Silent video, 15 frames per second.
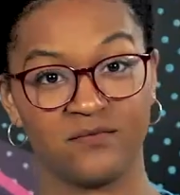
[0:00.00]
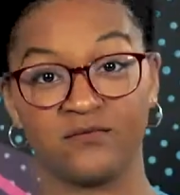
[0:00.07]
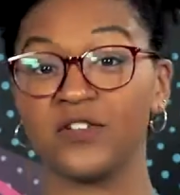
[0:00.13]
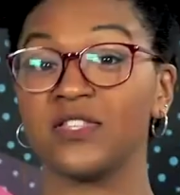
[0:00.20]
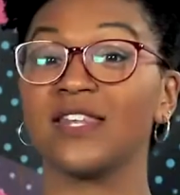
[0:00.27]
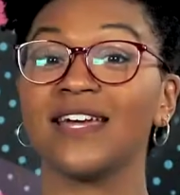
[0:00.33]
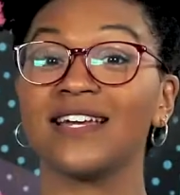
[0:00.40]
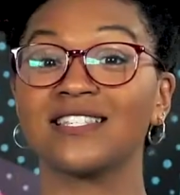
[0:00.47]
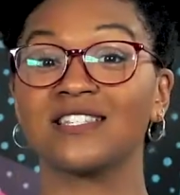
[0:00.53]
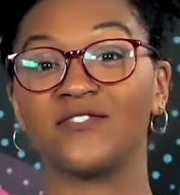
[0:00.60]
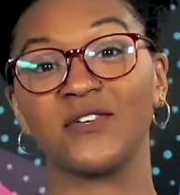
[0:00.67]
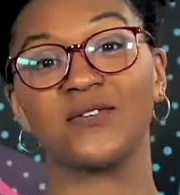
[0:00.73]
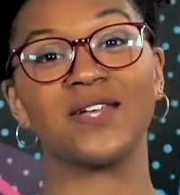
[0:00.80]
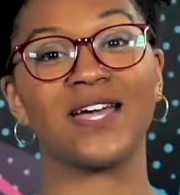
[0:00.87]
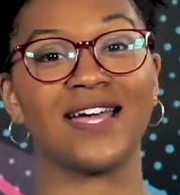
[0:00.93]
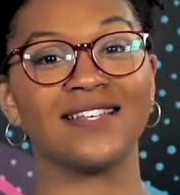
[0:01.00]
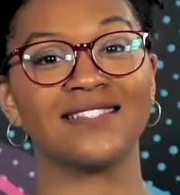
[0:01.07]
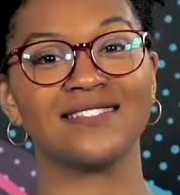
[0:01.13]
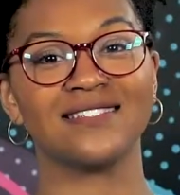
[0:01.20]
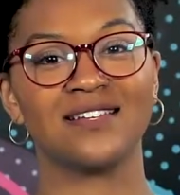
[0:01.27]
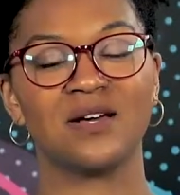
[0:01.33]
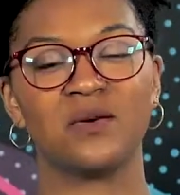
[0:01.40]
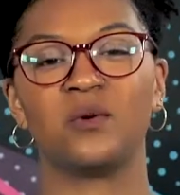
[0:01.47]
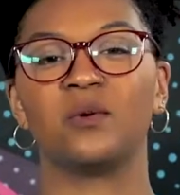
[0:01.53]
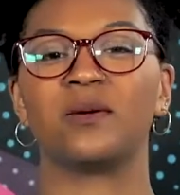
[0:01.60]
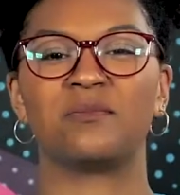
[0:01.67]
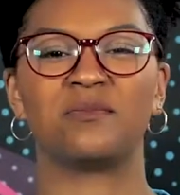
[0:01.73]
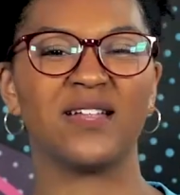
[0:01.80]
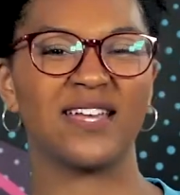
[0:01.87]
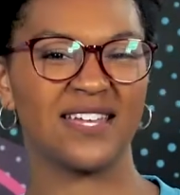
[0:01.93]
For the next few days, we'll
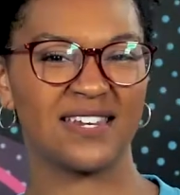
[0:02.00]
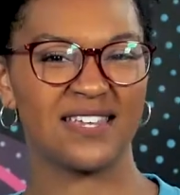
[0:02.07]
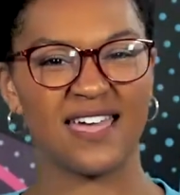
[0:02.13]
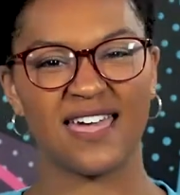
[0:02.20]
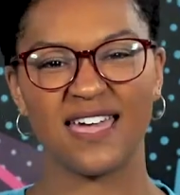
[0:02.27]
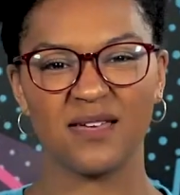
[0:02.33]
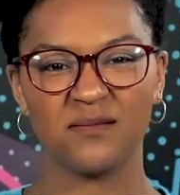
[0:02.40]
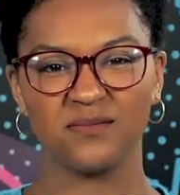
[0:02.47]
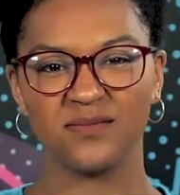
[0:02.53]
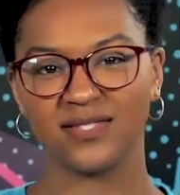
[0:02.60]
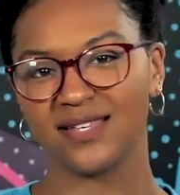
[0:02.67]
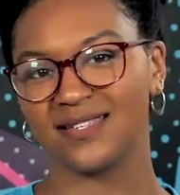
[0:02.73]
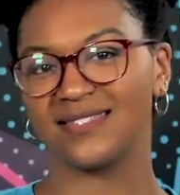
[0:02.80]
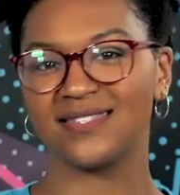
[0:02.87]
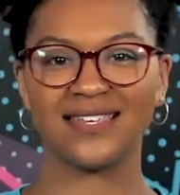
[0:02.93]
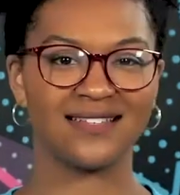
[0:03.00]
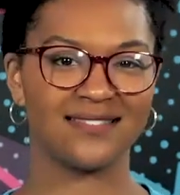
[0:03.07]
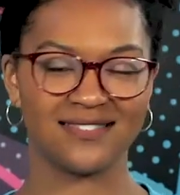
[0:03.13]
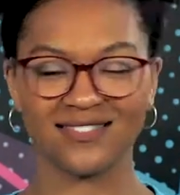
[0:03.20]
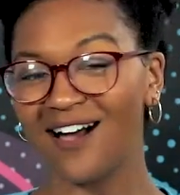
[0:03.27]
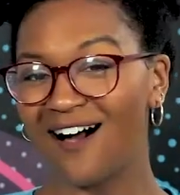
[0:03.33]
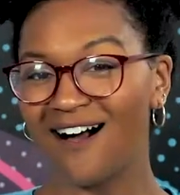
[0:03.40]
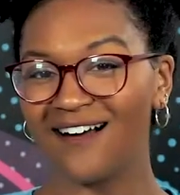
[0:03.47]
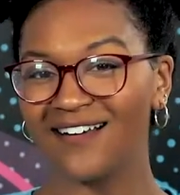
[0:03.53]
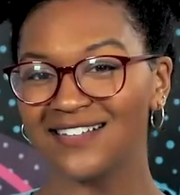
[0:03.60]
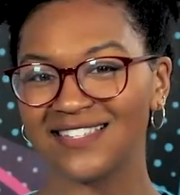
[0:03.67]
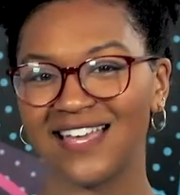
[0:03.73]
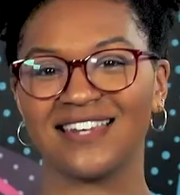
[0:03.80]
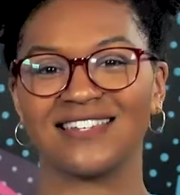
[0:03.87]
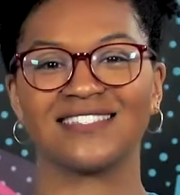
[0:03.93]
be playing games, singing
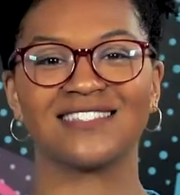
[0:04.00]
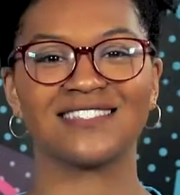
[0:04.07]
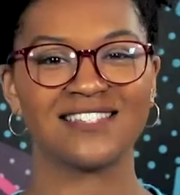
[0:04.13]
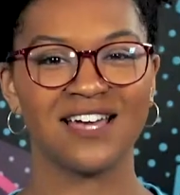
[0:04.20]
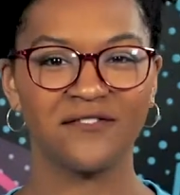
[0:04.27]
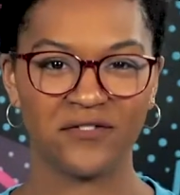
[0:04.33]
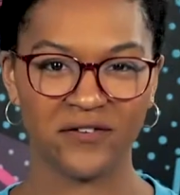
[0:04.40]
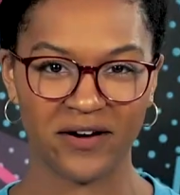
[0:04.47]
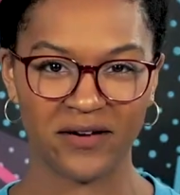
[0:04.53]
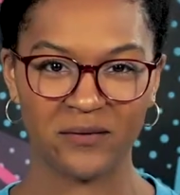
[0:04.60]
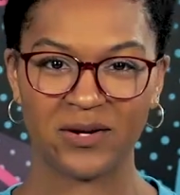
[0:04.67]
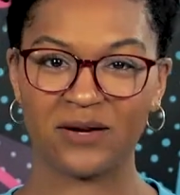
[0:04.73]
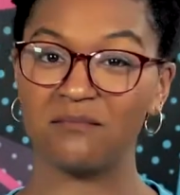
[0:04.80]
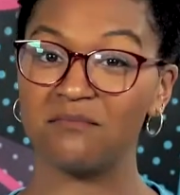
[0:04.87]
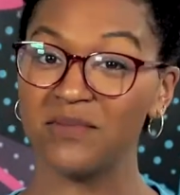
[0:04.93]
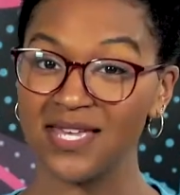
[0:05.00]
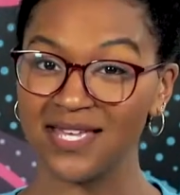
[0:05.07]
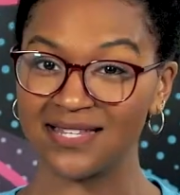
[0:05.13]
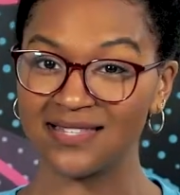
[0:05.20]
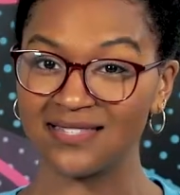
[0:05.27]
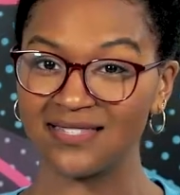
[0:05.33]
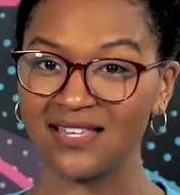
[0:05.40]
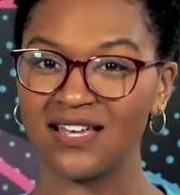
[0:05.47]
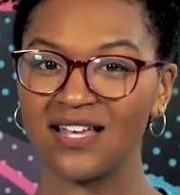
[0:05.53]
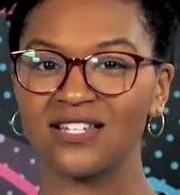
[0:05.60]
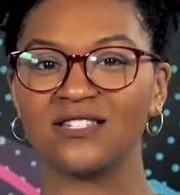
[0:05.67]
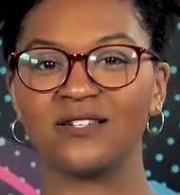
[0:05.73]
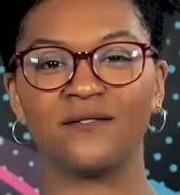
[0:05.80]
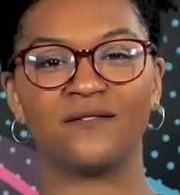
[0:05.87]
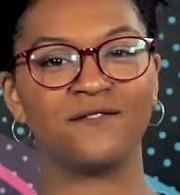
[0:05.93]
songs, and discovering what it means
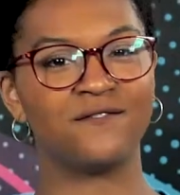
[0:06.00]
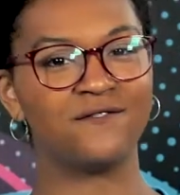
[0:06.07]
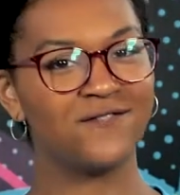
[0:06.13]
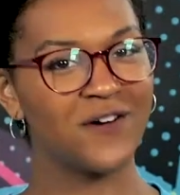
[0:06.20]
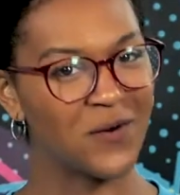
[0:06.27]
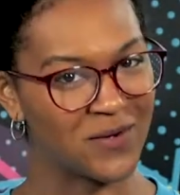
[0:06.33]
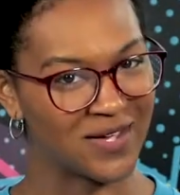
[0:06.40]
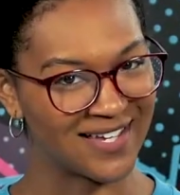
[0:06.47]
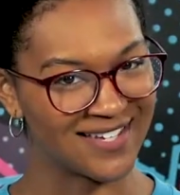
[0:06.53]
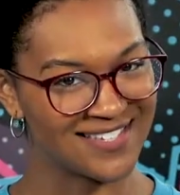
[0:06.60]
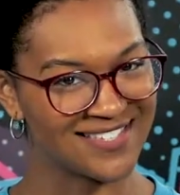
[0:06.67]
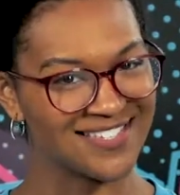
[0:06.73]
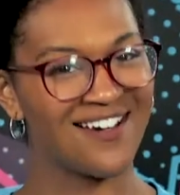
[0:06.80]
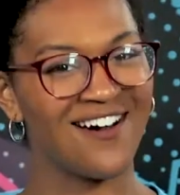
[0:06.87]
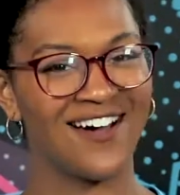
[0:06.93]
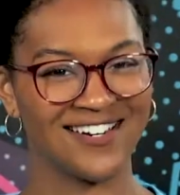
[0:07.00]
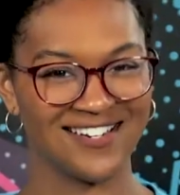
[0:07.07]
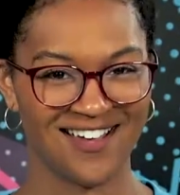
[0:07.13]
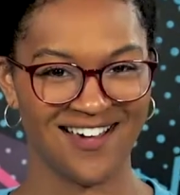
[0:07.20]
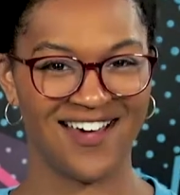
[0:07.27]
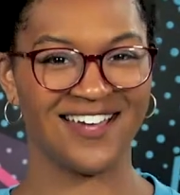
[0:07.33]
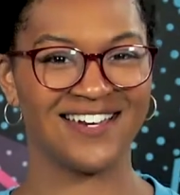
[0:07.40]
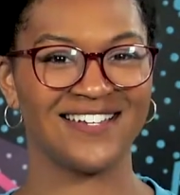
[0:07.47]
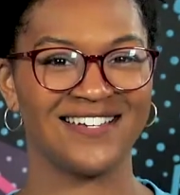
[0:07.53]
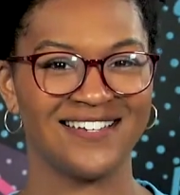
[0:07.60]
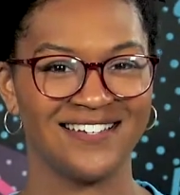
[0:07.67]
to focus on God.